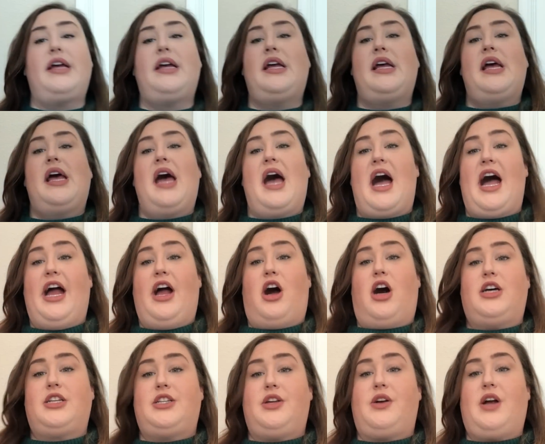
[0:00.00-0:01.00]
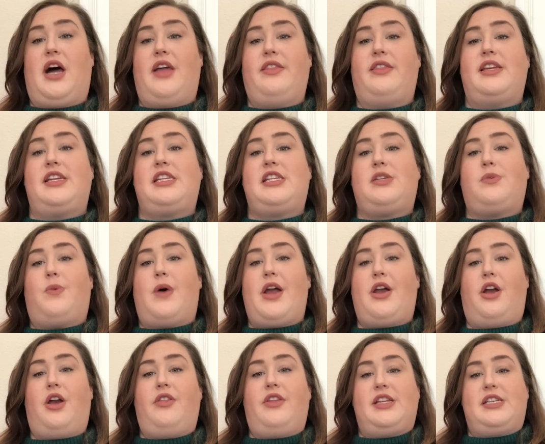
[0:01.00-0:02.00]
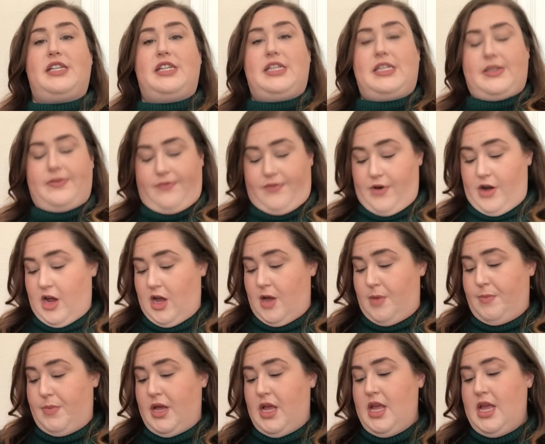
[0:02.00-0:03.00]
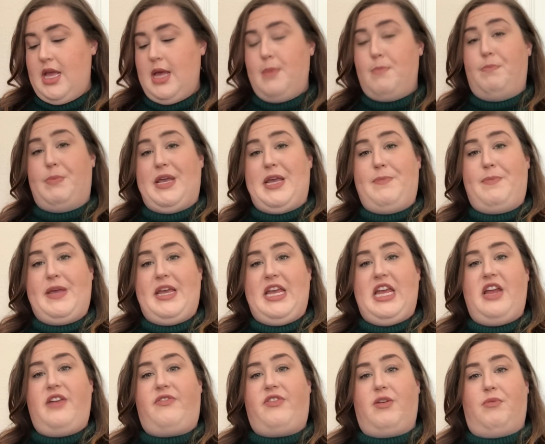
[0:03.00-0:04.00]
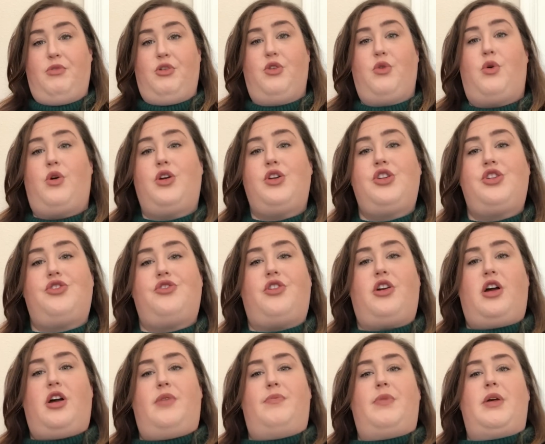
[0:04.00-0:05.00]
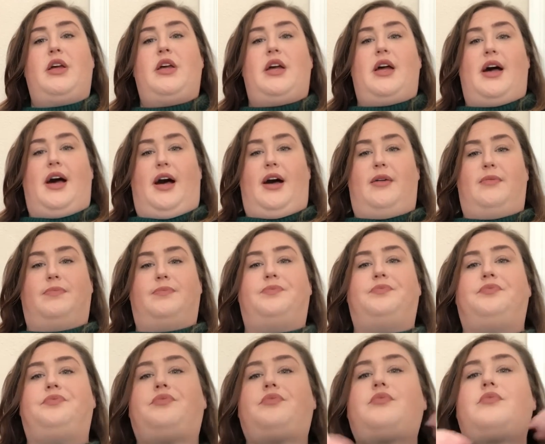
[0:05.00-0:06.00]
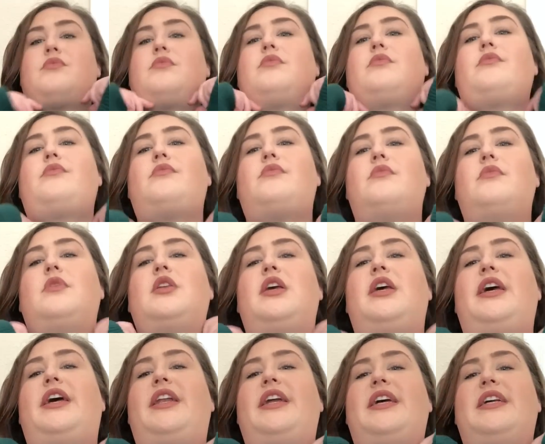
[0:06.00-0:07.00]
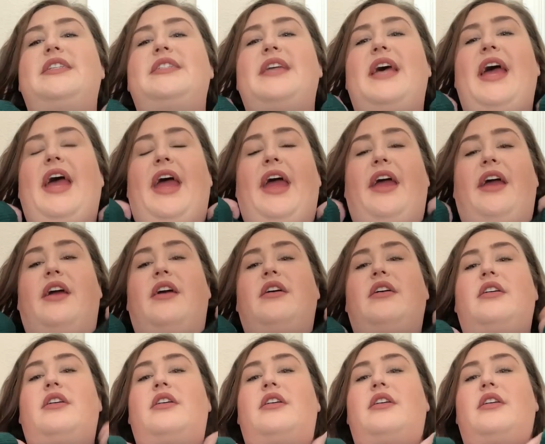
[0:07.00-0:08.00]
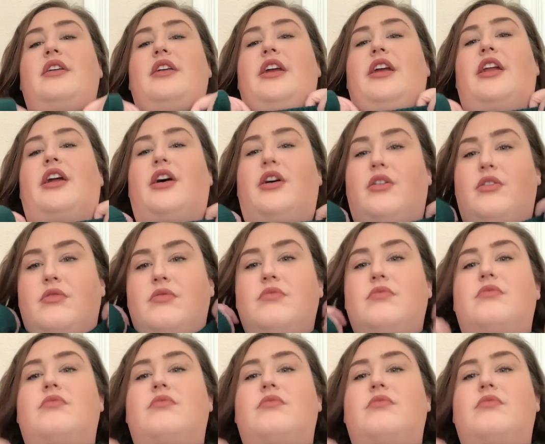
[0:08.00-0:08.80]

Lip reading: it. I also got this sweater. This is from BP from Nordstrom. It is a, you know,